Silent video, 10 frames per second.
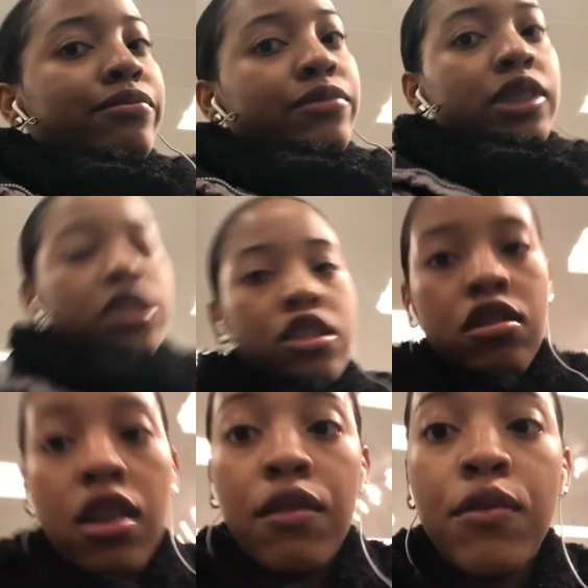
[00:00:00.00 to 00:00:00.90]
She just
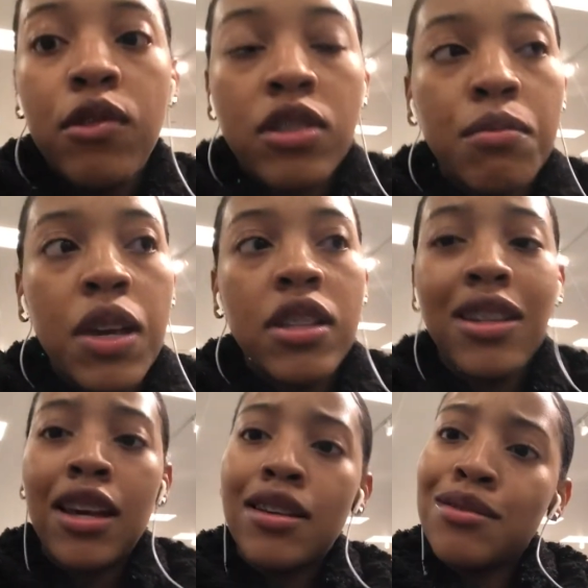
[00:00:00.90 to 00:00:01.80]
trying to force me to
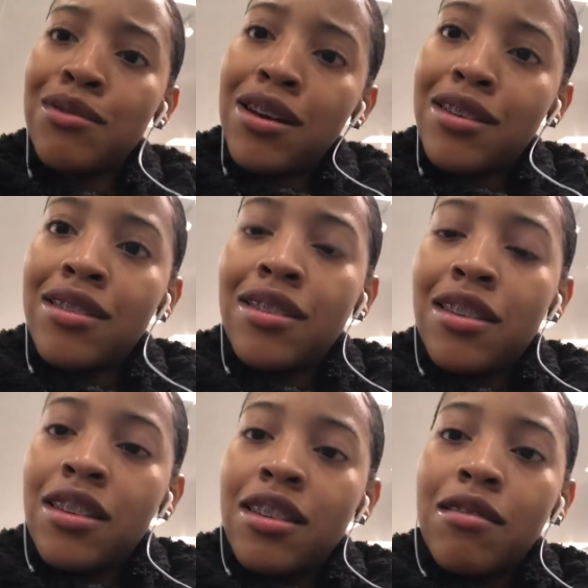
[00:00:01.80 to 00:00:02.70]
get a sweater.
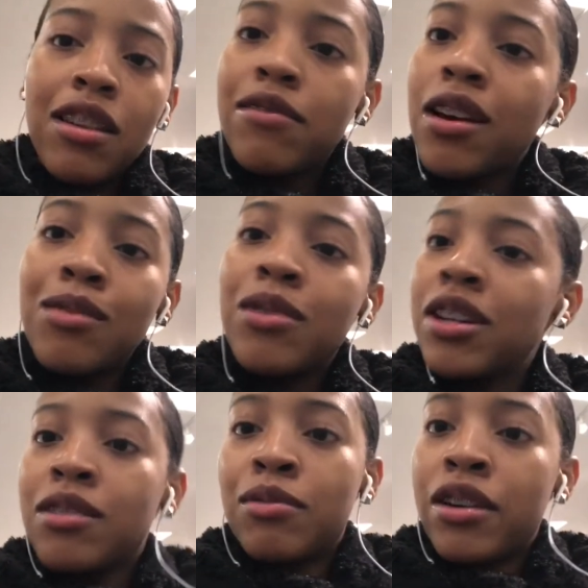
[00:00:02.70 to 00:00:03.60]
What if I don't want
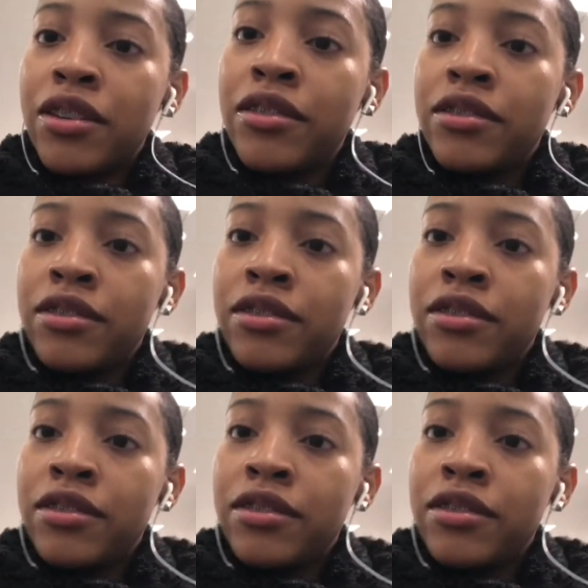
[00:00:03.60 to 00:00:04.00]
a sweater?